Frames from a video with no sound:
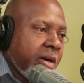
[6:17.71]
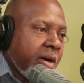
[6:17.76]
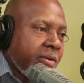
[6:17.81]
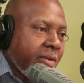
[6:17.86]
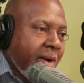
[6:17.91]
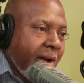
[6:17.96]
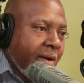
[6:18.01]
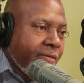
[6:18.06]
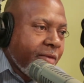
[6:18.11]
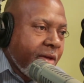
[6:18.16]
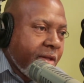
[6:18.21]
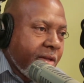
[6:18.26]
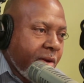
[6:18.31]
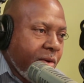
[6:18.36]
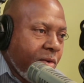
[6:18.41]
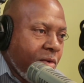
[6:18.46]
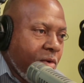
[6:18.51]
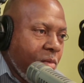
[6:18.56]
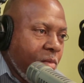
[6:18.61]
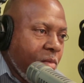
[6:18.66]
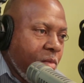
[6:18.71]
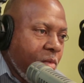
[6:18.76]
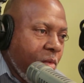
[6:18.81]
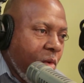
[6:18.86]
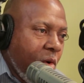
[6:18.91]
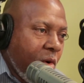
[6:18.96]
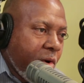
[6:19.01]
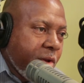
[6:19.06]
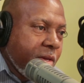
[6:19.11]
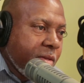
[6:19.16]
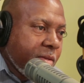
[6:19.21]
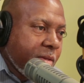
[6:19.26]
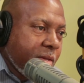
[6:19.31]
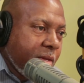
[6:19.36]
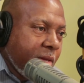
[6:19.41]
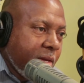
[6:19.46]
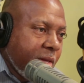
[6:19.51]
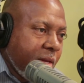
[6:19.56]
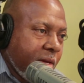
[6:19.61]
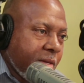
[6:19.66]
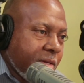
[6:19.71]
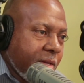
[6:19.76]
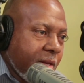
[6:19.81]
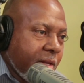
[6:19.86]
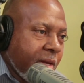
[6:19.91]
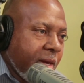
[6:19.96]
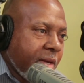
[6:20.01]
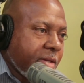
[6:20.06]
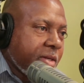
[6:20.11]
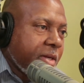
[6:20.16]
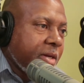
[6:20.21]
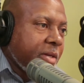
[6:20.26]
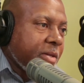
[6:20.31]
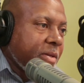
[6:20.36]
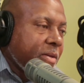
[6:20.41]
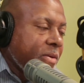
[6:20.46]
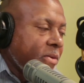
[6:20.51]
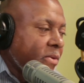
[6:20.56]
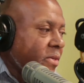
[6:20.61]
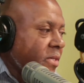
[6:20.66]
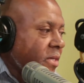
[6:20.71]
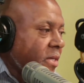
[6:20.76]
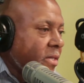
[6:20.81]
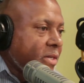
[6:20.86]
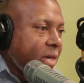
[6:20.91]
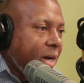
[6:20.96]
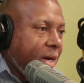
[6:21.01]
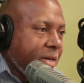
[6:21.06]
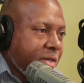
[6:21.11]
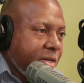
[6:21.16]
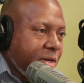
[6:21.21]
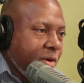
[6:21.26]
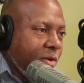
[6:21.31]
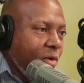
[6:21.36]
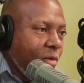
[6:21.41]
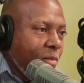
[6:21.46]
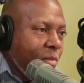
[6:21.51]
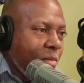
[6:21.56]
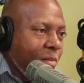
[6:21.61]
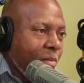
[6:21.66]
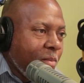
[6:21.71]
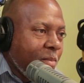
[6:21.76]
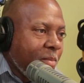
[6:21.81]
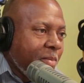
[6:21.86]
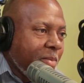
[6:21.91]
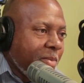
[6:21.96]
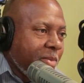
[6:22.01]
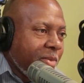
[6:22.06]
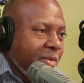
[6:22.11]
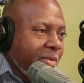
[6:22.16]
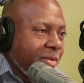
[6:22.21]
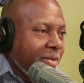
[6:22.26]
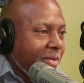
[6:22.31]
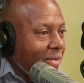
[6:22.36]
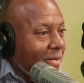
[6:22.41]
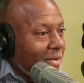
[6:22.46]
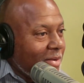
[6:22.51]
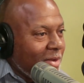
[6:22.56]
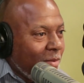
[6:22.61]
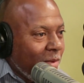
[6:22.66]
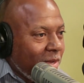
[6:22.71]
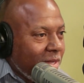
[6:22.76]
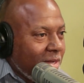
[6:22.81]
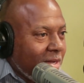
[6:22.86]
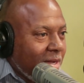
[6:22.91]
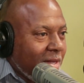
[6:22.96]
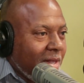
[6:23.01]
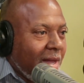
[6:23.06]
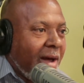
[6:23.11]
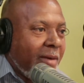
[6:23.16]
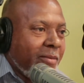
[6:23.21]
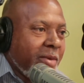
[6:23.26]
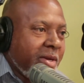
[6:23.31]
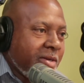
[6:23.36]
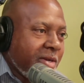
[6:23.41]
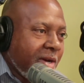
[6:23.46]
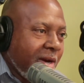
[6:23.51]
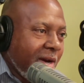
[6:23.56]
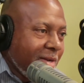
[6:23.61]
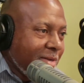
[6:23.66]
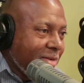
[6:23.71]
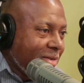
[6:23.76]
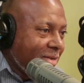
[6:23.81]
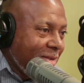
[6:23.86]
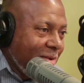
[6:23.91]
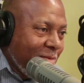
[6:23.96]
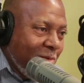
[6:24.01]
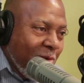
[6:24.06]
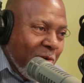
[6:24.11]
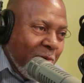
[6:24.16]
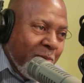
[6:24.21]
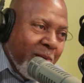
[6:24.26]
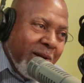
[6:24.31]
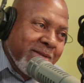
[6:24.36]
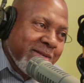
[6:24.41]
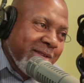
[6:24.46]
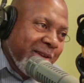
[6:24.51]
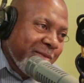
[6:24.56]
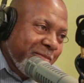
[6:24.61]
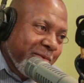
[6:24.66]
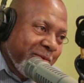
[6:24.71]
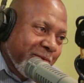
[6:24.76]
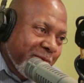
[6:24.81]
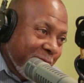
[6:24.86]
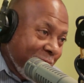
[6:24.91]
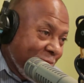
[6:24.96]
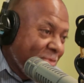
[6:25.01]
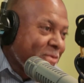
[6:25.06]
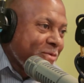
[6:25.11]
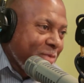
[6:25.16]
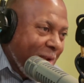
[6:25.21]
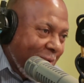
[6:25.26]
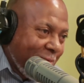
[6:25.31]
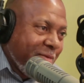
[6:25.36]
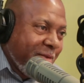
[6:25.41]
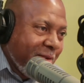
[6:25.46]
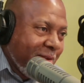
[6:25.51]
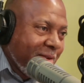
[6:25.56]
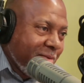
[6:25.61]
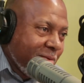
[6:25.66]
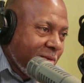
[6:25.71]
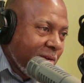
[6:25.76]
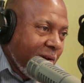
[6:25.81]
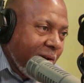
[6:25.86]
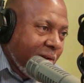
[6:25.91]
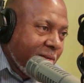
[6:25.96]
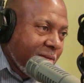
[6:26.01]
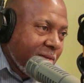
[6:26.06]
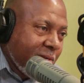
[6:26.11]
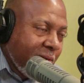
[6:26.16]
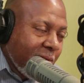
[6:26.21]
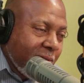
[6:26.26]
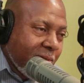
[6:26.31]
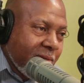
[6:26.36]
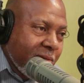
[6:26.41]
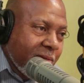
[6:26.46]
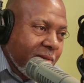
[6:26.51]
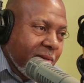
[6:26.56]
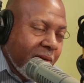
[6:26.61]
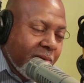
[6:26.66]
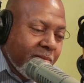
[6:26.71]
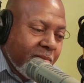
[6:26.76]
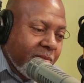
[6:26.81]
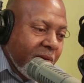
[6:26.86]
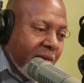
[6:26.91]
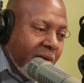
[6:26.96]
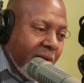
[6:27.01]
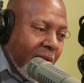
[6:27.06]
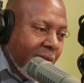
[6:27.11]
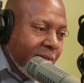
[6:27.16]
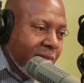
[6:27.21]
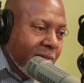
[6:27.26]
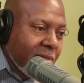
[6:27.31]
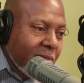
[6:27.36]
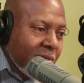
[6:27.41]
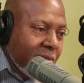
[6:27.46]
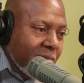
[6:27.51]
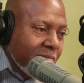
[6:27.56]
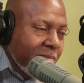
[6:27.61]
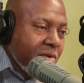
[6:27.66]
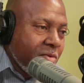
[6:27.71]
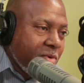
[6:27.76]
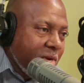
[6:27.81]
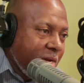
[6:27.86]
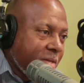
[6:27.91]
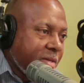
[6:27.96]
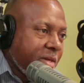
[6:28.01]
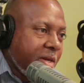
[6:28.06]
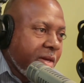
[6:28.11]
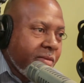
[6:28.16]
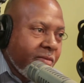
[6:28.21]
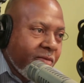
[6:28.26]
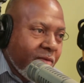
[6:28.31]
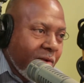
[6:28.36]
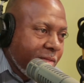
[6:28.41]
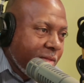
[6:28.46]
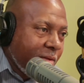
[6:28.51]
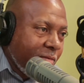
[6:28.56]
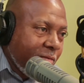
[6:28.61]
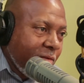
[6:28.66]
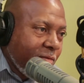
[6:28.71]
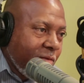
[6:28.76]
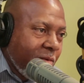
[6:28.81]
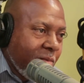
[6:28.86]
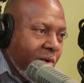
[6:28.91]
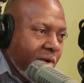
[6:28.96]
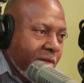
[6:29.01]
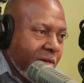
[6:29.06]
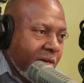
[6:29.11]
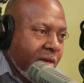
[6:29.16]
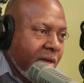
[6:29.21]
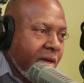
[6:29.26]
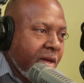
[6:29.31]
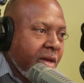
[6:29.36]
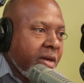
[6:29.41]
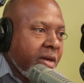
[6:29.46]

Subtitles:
arrived at the home, walking to the gate and asking who's in charge of the home. Somebody said, I'm in charge. They walked past that person who is rightfully in charge and began to berate in front of everybody.